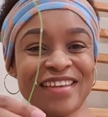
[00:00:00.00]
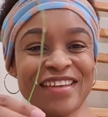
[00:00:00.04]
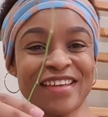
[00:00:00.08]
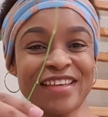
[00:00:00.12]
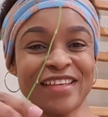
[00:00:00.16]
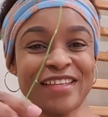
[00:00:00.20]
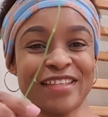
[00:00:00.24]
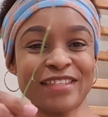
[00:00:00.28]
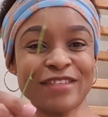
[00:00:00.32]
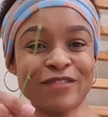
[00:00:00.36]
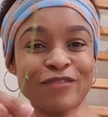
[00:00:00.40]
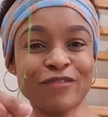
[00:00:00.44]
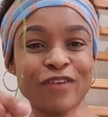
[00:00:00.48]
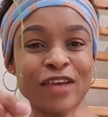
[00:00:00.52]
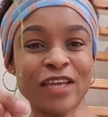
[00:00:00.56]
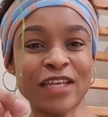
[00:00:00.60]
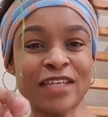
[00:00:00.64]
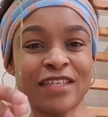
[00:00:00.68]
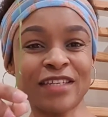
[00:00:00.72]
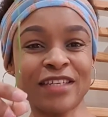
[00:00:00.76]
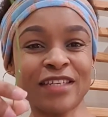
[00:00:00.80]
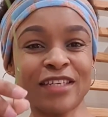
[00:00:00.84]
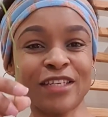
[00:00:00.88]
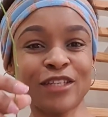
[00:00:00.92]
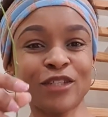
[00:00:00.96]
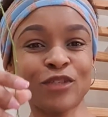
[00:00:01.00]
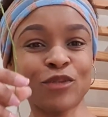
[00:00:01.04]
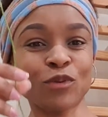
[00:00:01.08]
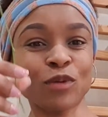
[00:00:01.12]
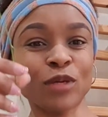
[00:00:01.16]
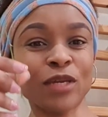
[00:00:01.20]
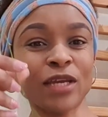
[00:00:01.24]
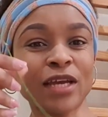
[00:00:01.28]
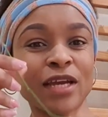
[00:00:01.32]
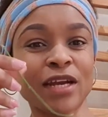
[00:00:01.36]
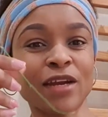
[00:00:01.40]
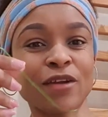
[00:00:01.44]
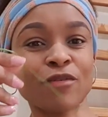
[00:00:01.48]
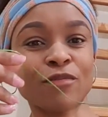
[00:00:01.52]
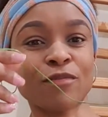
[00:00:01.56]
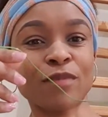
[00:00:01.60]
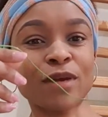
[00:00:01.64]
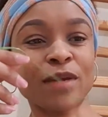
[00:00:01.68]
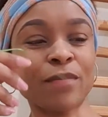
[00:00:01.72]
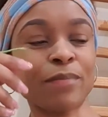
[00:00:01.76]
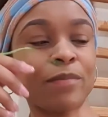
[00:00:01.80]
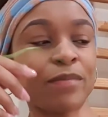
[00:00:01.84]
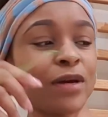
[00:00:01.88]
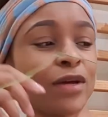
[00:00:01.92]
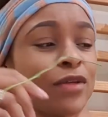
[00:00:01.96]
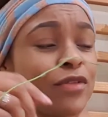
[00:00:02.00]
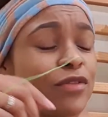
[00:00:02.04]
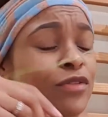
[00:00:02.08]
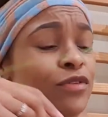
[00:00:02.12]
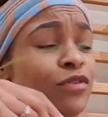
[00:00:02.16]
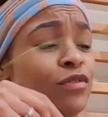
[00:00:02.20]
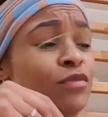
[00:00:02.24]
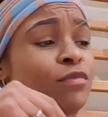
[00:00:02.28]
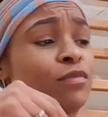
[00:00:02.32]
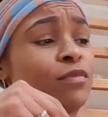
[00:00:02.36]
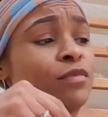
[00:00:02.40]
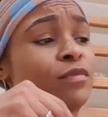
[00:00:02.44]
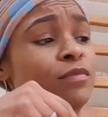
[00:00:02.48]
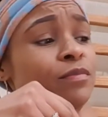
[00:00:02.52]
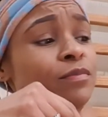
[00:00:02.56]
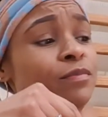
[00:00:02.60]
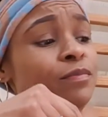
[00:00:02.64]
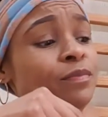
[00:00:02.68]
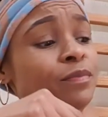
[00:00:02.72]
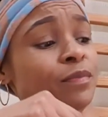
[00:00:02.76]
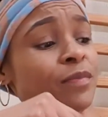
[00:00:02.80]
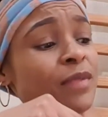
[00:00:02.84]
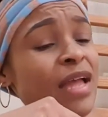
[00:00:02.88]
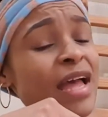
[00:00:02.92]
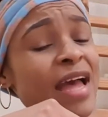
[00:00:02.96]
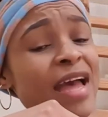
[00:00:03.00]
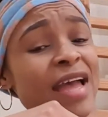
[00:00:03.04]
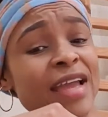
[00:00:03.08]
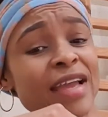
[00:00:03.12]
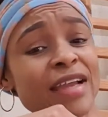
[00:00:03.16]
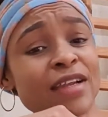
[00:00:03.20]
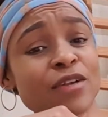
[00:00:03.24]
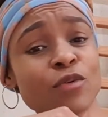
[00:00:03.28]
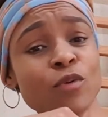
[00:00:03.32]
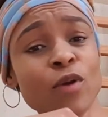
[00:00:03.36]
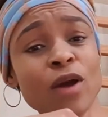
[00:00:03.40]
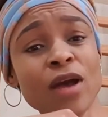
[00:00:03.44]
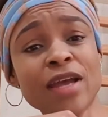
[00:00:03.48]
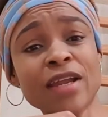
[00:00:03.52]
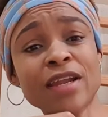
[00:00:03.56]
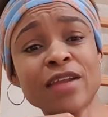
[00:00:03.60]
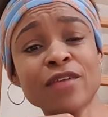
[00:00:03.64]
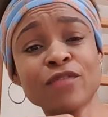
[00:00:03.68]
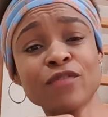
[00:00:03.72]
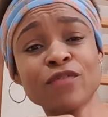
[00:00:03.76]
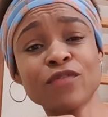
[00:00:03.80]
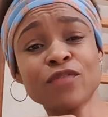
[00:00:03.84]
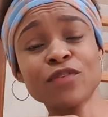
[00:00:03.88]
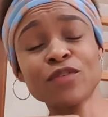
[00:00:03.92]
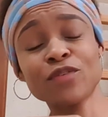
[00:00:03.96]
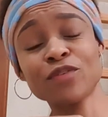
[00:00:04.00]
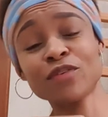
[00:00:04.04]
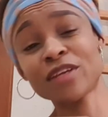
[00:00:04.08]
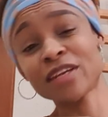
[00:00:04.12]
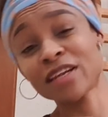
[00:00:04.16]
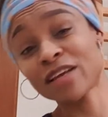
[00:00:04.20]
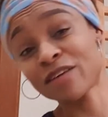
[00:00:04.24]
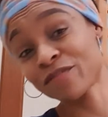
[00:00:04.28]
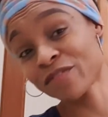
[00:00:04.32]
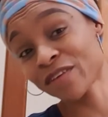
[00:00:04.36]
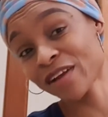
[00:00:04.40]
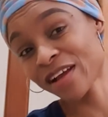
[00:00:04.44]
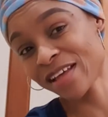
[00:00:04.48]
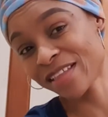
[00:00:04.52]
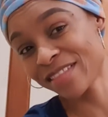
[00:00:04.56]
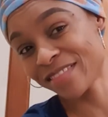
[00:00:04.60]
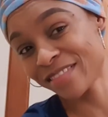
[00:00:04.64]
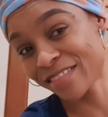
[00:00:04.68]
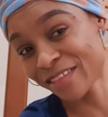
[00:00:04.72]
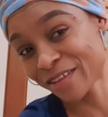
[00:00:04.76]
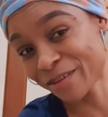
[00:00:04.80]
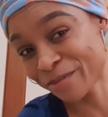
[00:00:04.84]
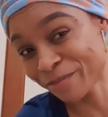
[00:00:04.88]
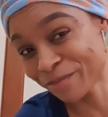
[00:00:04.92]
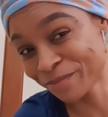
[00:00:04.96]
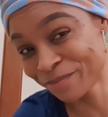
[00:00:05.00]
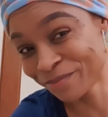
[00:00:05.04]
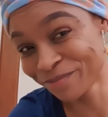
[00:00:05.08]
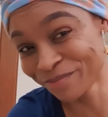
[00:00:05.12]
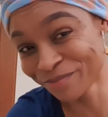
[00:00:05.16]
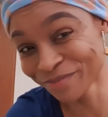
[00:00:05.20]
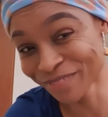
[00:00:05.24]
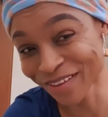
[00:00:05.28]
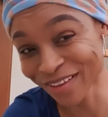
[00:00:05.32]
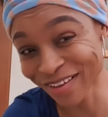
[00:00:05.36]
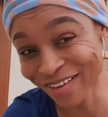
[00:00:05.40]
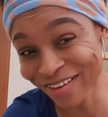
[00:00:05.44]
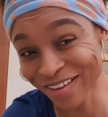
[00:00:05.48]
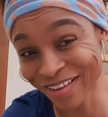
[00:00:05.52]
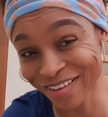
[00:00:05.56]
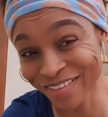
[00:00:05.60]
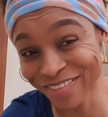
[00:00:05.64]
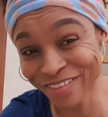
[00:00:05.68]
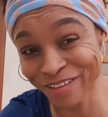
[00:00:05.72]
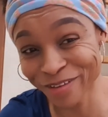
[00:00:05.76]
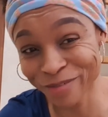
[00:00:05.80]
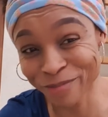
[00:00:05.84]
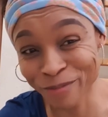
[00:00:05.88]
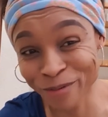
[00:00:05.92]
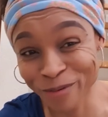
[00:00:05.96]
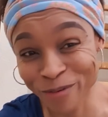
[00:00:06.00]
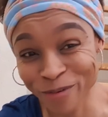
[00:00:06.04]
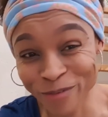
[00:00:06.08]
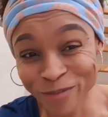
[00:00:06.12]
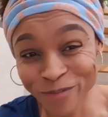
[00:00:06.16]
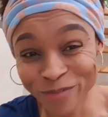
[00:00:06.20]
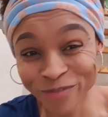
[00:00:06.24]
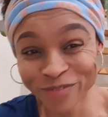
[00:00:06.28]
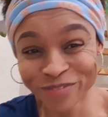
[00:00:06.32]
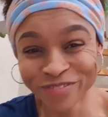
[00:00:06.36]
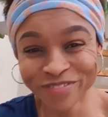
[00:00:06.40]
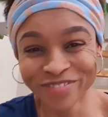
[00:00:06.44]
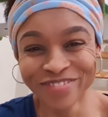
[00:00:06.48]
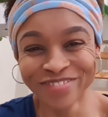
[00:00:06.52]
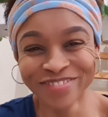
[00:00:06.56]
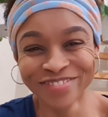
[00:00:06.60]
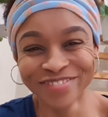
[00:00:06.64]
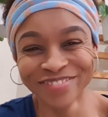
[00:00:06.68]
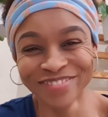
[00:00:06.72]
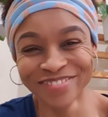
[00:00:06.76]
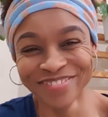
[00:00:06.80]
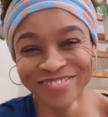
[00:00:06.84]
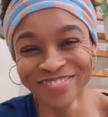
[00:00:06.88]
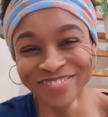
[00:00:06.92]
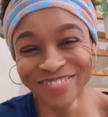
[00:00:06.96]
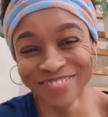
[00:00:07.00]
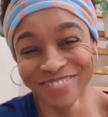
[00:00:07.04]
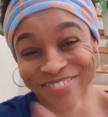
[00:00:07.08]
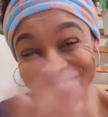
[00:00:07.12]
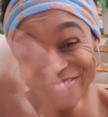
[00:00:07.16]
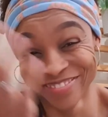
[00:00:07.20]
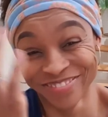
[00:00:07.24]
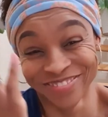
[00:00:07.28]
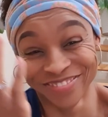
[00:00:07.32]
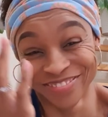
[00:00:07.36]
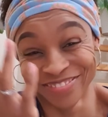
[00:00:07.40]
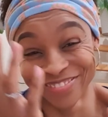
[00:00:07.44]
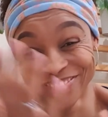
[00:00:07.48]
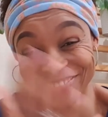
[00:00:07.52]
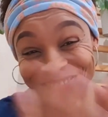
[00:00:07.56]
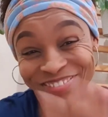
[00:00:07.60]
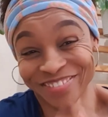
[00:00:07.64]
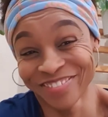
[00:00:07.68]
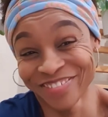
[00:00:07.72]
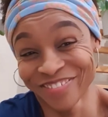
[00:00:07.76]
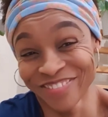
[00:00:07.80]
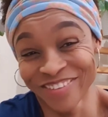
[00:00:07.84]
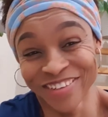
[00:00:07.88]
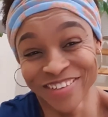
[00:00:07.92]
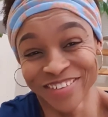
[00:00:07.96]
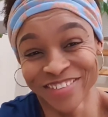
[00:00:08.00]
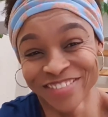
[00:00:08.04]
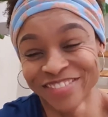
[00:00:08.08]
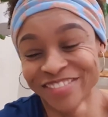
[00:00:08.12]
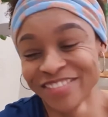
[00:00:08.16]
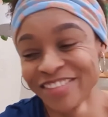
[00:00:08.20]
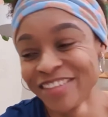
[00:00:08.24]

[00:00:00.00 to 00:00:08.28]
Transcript: It's finding its way around my bathroom. I had quite a few and I've cut them. I cut them off. Oh well.